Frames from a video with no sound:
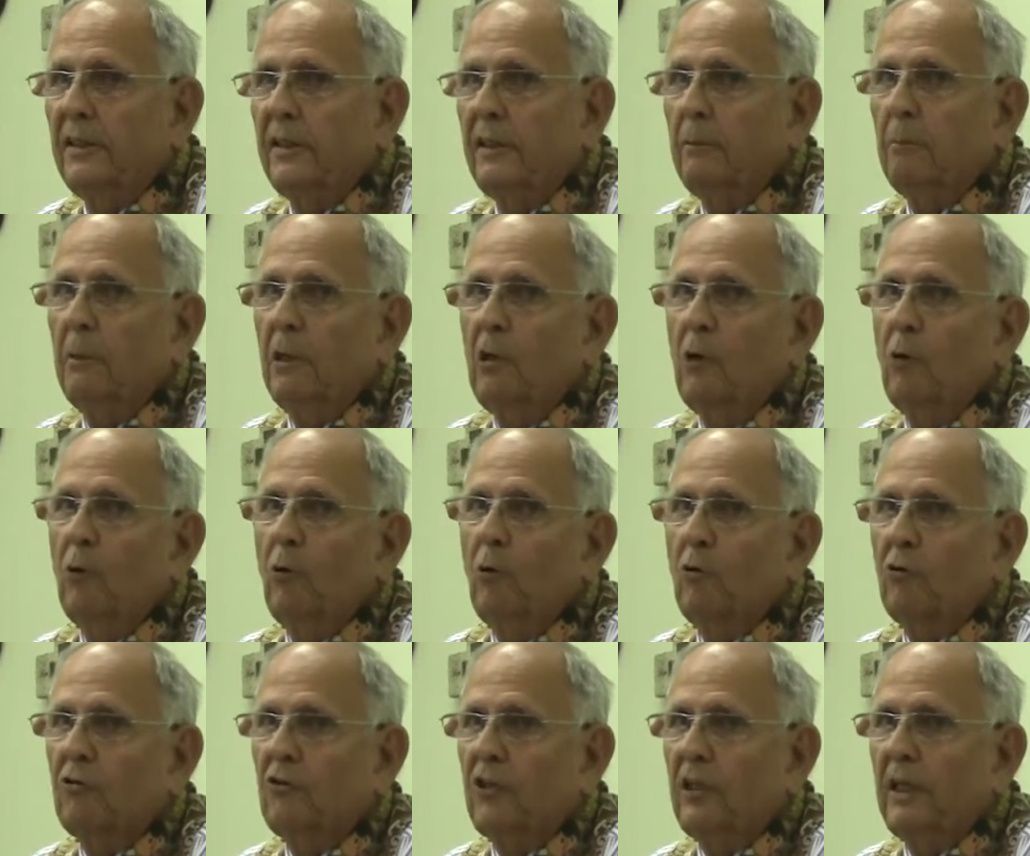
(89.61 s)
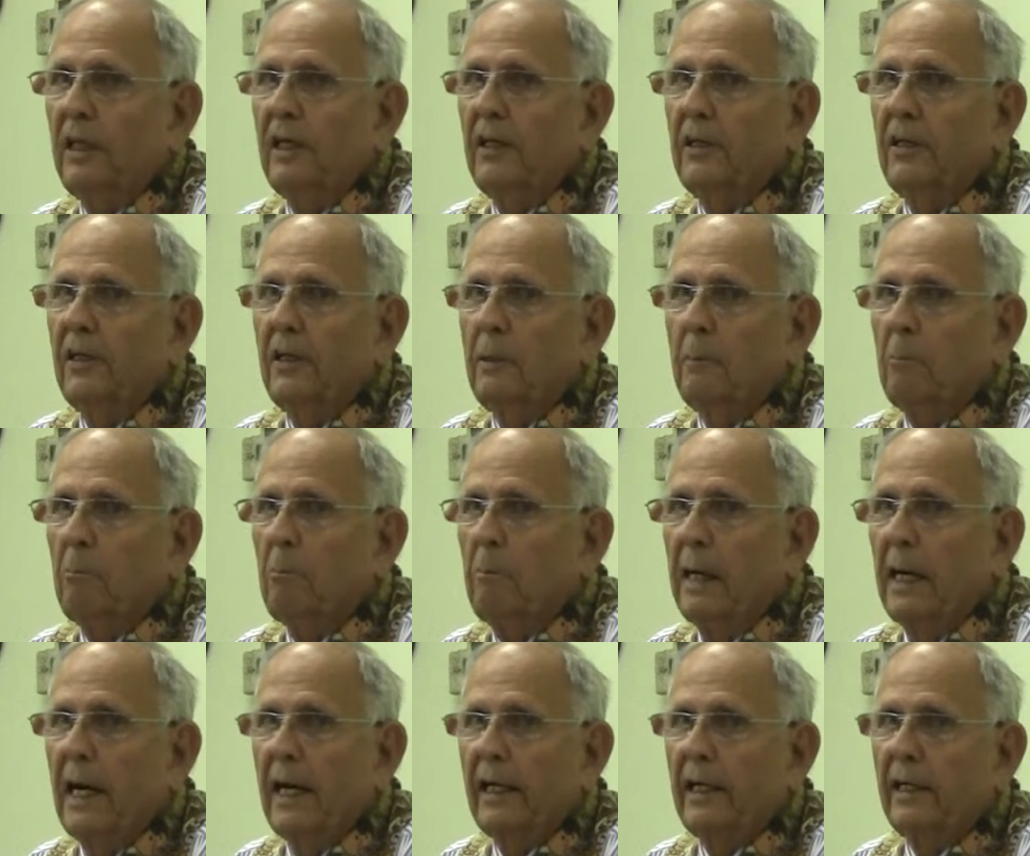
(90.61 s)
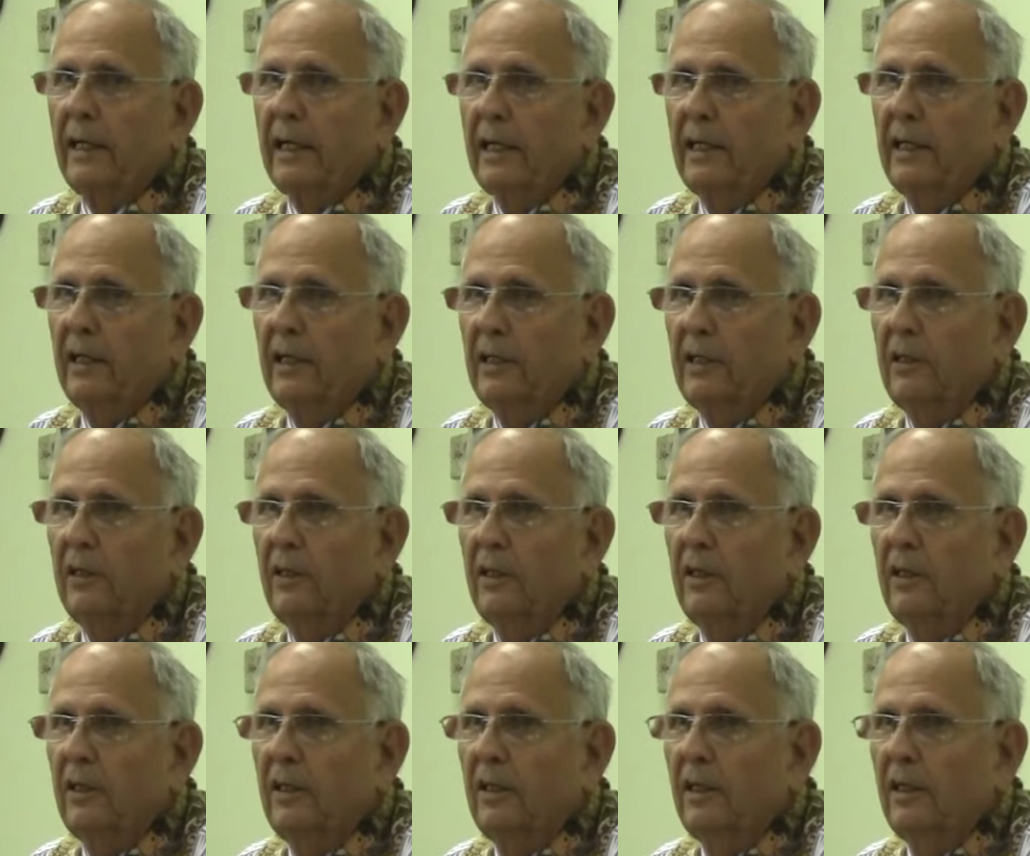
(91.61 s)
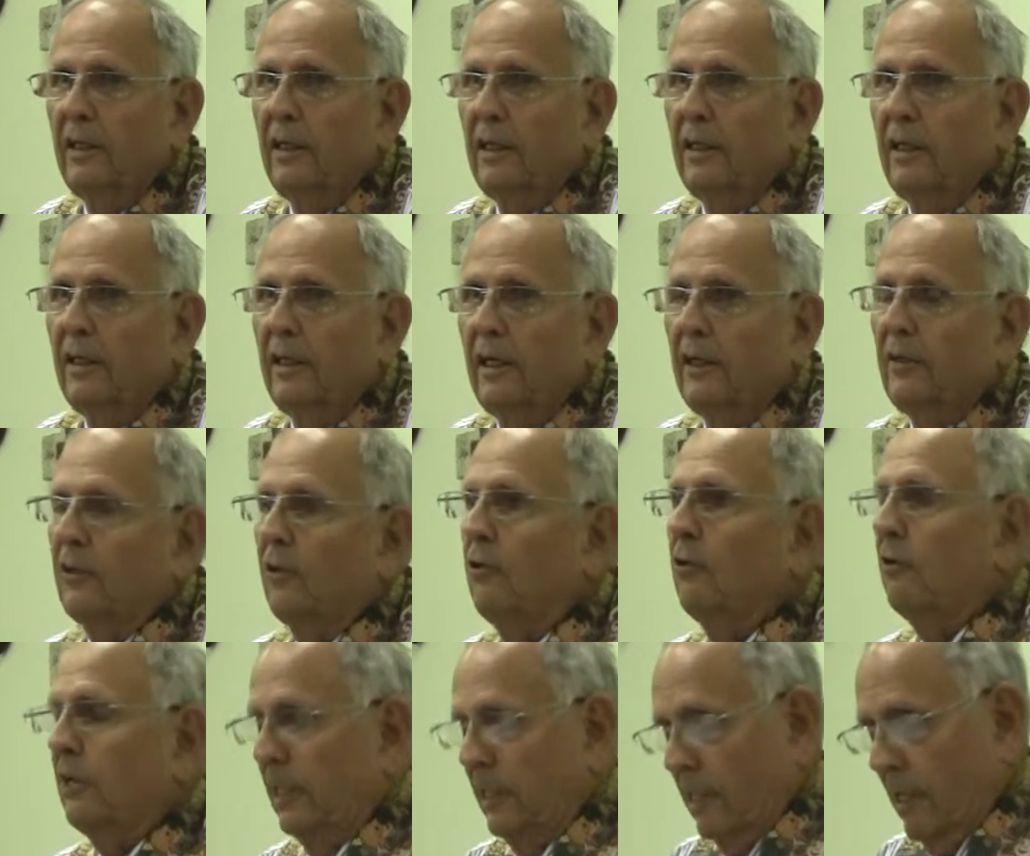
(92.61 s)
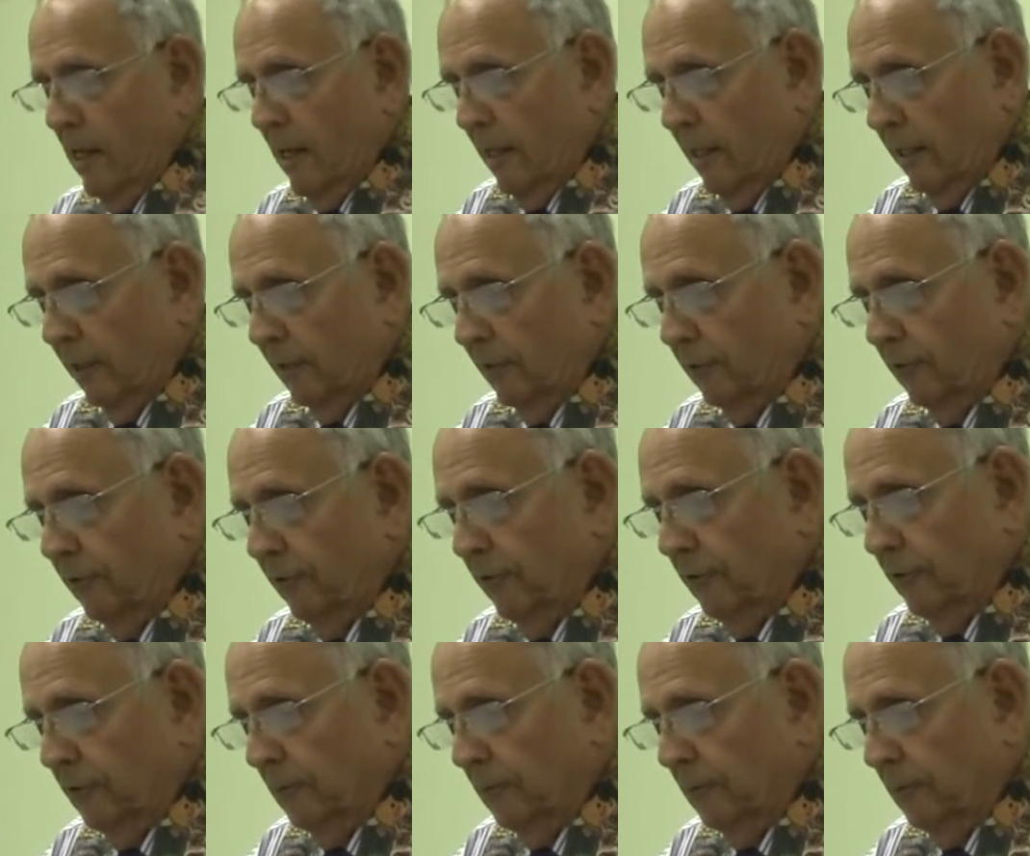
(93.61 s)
And behold, she ended up back again at the cookie aisles.